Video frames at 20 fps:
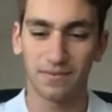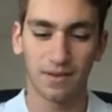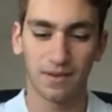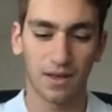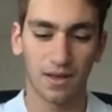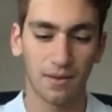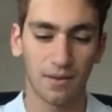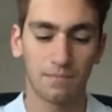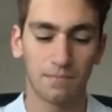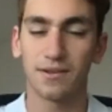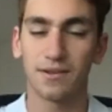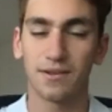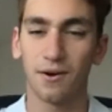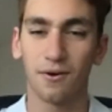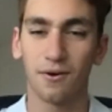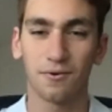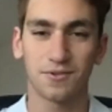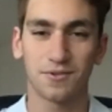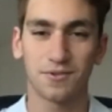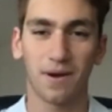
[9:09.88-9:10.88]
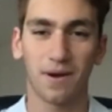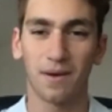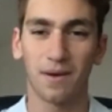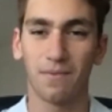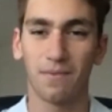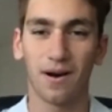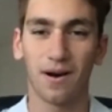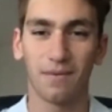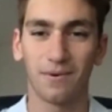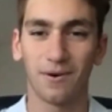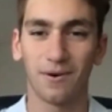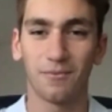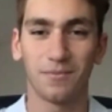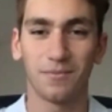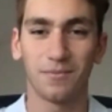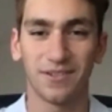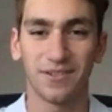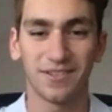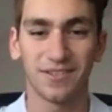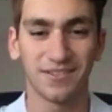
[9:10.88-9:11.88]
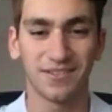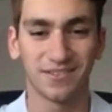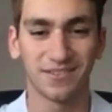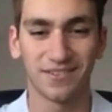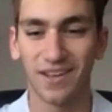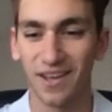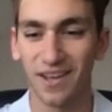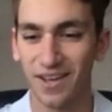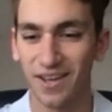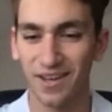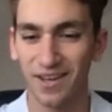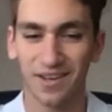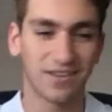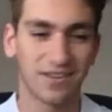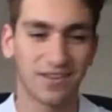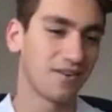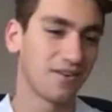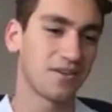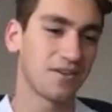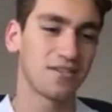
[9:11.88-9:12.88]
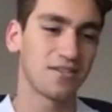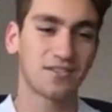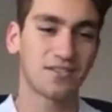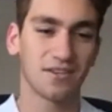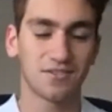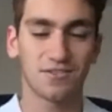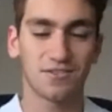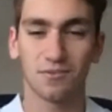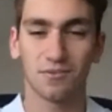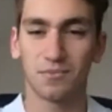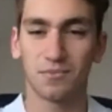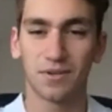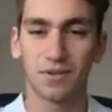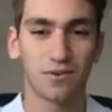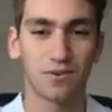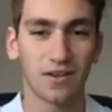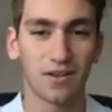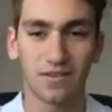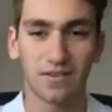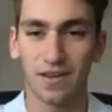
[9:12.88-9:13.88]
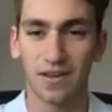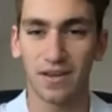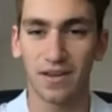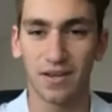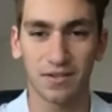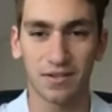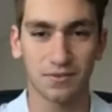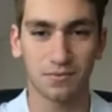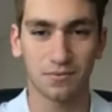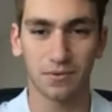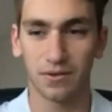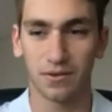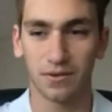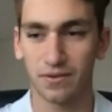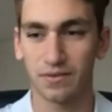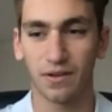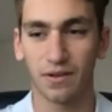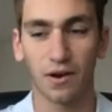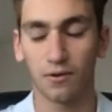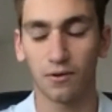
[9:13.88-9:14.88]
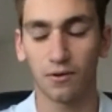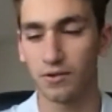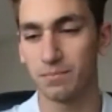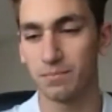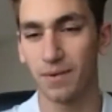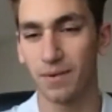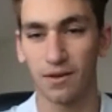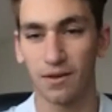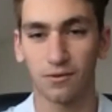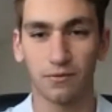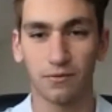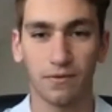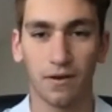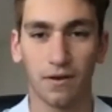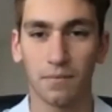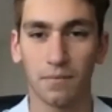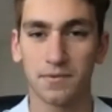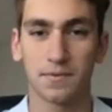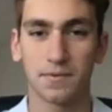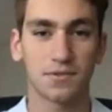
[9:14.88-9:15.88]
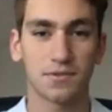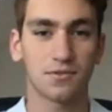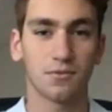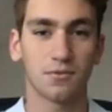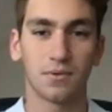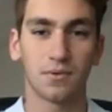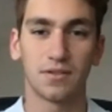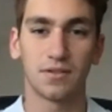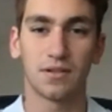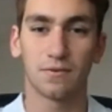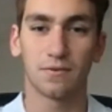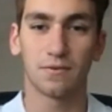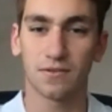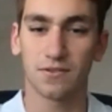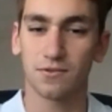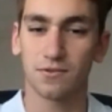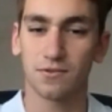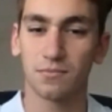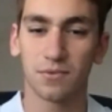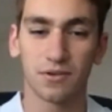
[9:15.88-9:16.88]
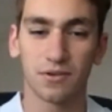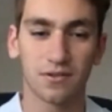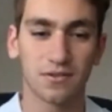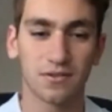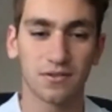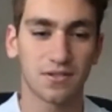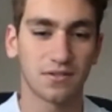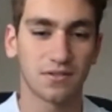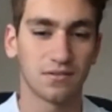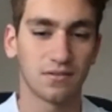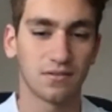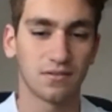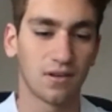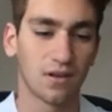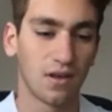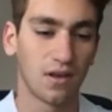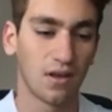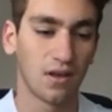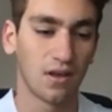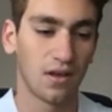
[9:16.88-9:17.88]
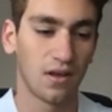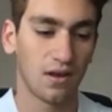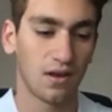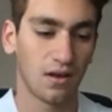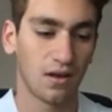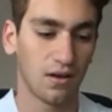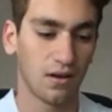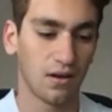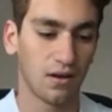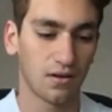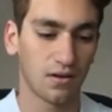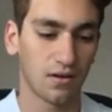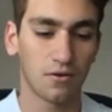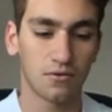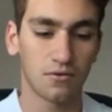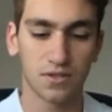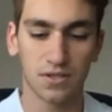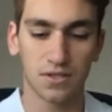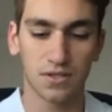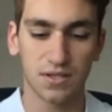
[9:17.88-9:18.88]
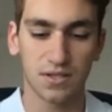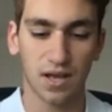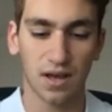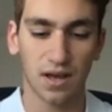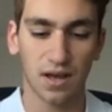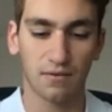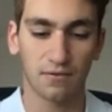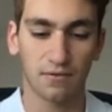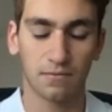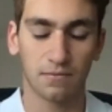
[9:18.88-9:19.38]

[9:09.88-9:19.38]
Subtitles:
be coached by Bob Bowman, and he's done so many great things with not only Michael Phelps but so many different swimmers and coaching staff.